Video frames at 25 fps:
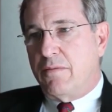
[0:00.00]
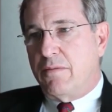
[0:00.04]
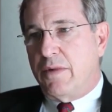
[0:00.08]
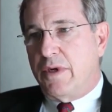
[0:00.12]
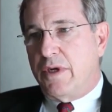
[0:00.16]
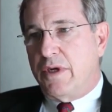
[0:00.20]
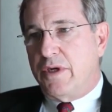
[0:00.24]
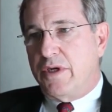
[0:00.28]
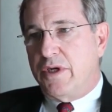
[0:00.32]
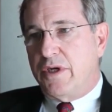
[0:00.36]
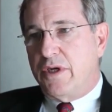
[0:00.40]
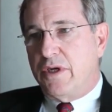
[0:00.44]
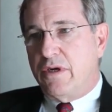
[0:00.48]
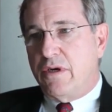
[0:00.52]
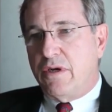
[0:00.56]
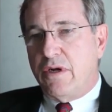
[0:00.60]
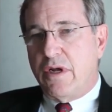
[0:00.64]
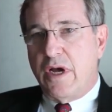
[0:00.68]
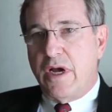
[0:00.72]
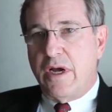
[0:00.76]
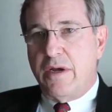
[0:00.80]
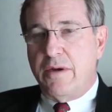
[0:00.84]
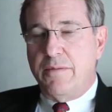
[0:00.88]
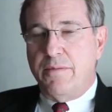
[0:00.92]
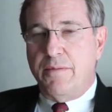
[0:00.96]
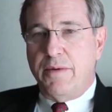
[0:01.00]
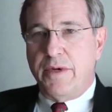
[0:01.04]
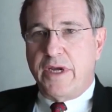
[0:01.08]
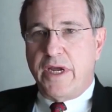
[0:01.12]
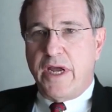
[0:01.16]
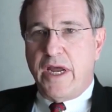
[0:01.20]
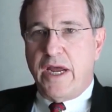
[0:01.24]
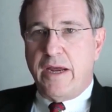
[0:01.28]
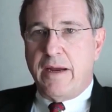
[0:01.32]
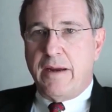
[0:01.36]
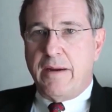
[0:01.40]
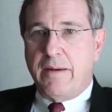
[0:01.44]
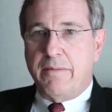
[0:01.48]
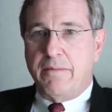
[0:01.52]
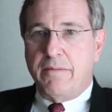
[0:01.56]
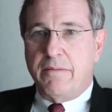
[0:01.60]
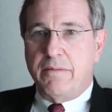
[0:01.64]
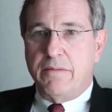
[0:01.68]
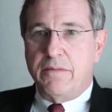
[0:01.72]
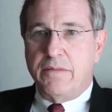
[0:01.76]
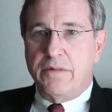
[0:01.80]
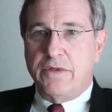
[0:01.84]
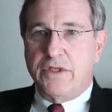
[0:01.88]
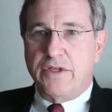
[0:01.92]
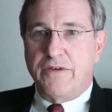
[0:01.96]
until I
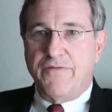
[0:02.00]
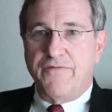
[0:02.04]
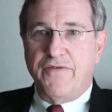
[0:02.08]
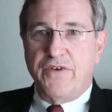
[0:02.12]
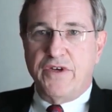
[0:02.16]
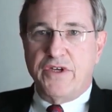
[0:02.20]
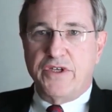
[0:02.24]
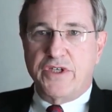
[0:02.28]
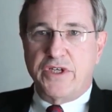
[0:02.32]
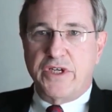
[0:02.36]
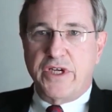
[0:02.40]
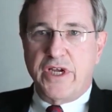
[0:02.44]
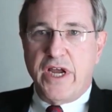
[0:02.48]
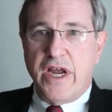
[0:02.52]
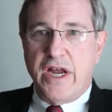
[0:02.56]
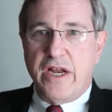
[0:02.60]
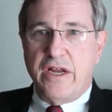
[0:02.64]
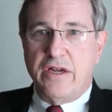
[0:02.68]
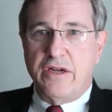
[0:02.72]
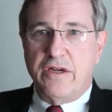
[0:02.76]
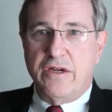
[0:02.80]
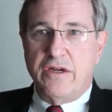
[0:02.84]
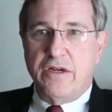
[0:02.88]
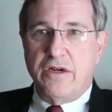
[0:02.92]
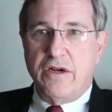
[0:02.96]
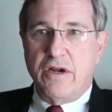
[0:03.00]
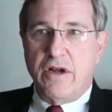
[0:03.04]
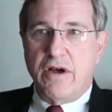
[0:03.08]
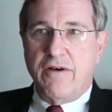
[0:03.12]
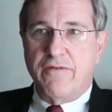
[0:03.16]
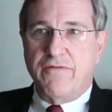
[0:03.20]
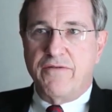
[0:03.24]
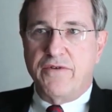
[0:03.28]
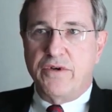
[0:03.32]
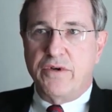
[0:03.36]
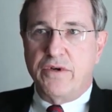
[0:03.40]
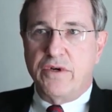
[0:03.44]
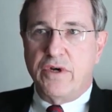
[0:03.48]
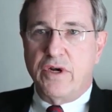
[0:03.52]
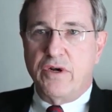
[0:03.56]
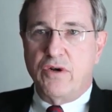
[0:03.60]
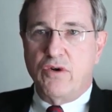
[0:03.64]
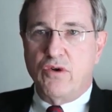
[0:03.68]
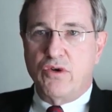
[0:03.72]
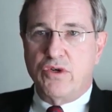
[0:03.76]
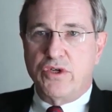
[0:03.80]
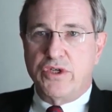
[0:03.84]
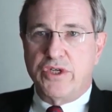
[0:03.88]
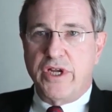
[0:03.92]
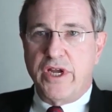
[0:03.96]
became sophisticated enough to
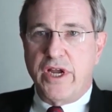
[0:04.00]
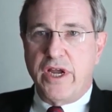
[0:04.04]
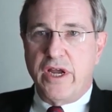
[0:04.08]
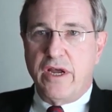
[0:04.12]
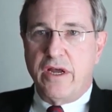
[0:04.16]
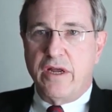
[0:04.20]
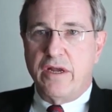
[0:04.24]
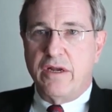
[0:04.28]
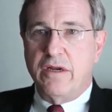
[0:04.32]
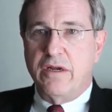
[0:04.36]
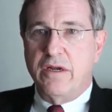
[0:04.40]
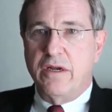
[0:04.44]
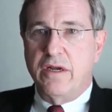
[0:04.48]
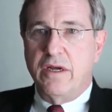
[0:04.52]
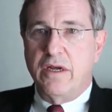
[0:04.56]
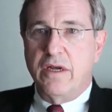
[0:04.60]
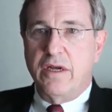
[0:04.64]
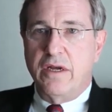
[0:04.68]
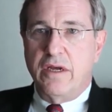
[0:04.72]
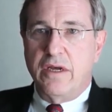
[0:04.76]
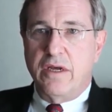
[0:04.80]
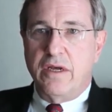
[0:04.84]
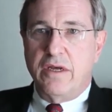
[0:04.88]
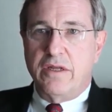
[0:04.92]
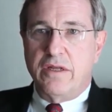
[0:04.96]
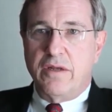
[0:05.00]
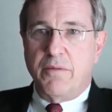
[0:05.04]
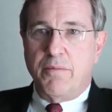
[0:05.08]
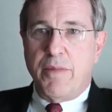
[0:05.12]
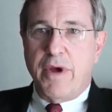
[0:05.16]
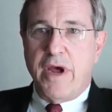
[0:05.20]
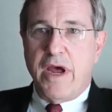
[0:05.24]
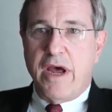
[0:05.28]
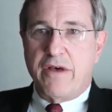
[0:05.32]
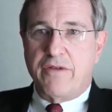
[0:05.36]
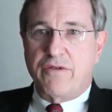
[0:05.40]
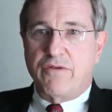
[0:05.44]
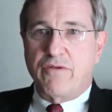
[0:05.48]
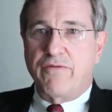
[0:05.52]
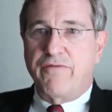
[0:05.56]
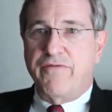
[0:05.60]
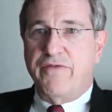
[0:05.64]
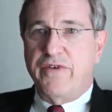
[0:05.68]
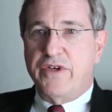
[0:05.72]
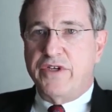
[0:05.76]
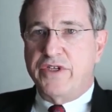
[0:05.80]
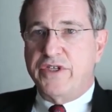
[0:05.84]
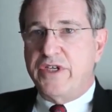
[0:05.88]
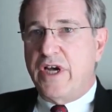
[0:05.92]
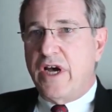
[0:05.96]
understand the
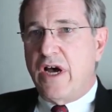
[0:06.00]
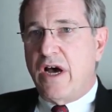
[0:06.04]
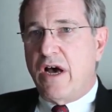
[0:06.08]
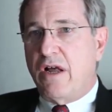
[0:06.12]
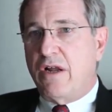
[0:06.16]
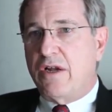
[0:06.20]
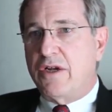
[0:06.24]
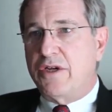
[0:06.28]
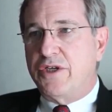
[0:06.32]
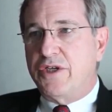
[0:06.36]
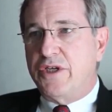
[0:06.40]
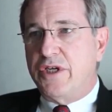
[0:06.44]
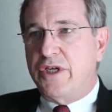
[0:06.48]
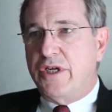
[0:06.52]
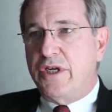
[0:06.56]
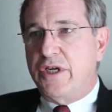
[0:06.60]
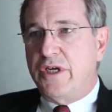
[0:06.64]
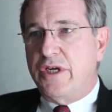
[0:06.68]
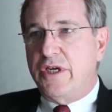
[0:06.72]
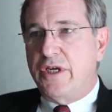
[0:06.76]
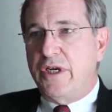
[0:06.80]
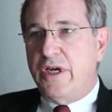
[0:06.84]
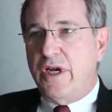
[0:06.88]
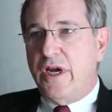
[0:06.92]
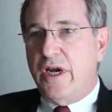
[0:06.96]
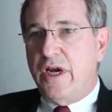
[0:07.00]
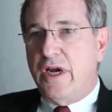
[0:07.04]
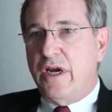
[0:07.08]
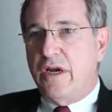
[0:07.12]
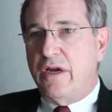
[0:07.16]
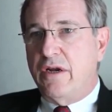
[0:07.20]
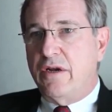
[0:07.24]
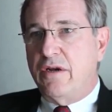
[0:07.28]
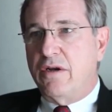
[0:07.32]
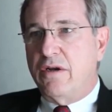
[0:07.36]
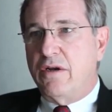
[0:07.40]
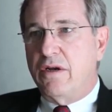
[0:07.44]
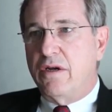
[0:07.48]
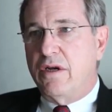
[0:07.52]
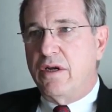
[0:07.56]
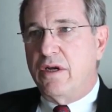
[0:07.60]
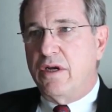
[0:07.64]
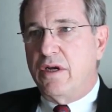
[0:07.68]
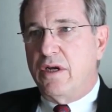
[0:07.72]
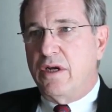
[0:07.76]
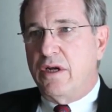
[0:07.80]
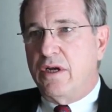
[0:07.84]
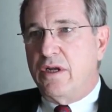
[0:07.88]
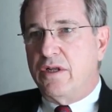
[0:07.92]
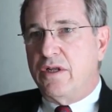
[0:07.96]
pathophysiology and
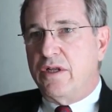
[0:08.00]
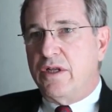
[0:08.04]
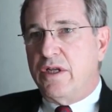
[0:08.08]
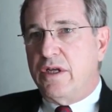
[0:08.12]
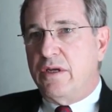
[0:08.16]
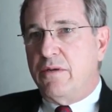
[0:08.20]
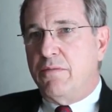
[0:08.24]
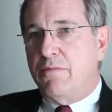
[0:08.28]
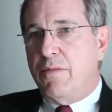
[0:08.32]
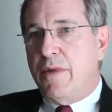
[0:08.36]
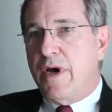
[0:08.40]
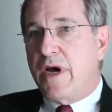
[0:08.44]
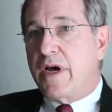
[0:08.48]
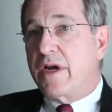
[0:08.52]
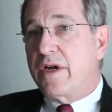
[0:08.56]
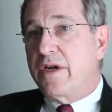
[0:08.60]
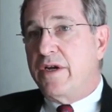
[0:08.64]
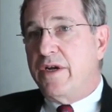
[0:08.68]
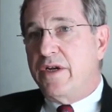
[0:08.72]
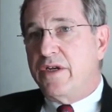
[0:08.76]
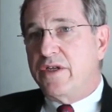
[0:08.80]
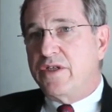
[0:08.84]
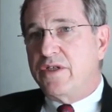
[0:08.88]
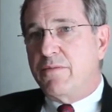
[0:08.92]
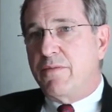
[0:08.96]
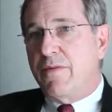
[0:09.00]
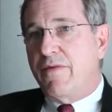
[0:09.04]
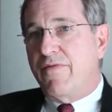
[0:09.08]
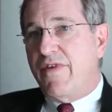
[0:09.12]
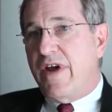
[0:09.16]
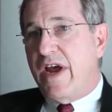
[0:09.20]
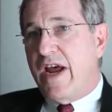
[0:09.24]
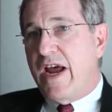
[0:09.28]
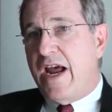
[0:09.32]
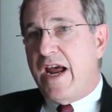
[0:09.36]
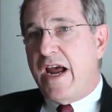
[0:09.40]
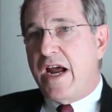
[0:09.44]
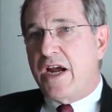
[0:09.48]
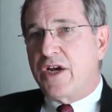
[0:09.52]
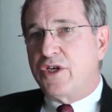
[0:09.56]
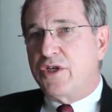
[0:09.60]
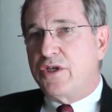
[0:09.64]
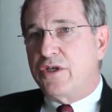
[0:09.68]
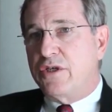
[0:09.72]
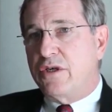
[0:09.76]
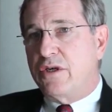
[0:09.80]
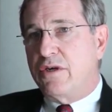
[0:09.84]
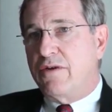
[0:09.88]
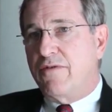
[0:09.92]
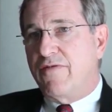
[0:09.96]
the mechanism of
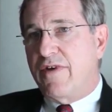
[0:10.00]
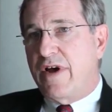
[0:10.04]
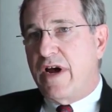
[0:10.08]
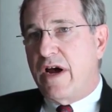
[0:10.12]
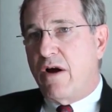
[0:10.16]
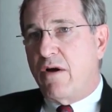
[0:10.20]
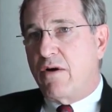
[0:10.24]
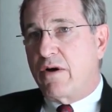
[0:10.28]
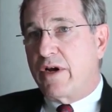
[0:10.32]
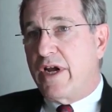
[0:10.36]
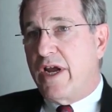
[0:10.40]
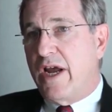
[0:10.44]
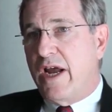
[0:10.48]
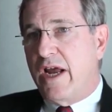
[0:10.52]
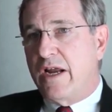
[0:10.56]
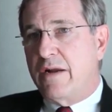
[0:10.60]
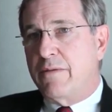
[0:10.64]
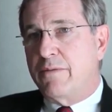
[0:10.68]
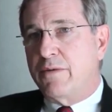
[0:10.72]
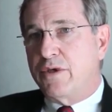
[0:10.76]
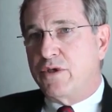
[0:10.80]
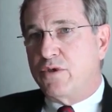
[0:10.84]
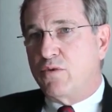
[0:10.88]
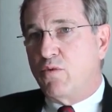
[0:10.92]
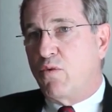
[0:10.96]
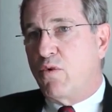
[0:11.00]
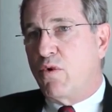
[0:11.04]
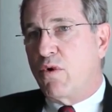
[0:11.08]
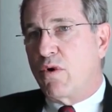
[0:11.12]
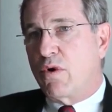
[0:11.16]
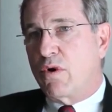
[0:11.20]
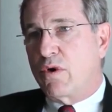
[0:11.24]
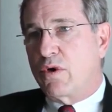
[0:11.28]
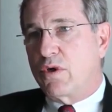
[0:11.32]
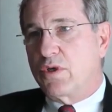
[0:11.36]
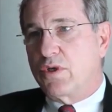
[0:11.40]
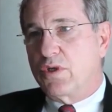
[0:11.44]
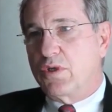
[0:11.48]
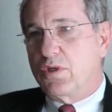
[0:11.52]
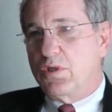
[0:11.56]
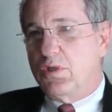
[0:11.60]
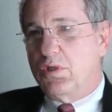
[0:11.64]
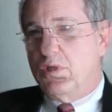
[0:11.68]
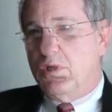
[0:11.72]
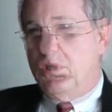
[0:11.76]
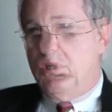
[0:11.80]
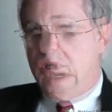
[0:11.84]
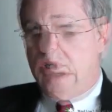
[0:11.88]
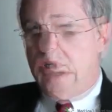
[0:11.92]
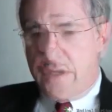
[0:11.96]
action of how cannabis works.
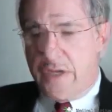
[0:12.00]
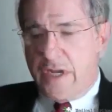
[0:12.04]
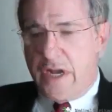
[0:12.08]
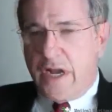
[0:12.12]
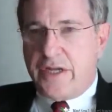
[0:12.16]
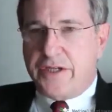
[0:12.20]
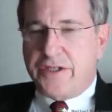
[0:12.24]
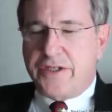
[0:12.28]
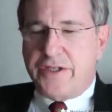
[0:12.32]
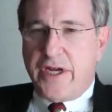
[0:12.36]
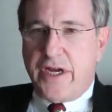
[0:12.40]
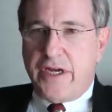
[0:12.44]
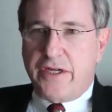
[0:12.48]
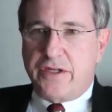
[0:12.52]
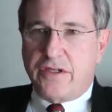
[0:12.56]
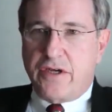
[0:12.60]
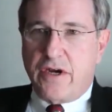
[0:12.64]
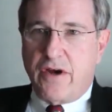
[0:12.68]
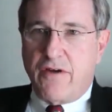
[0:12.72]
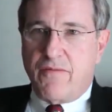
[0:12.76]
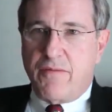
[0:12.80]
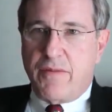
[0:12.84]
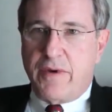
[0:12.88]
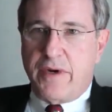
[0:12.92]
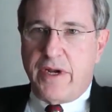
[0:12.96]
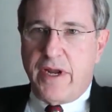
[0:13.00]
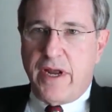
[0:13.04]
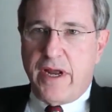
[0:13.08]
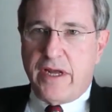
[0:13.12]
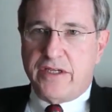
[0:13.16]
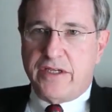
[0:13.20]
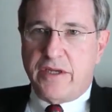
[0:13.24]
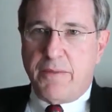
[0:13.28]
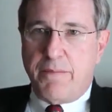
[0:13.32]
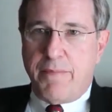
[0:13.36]
The United States government has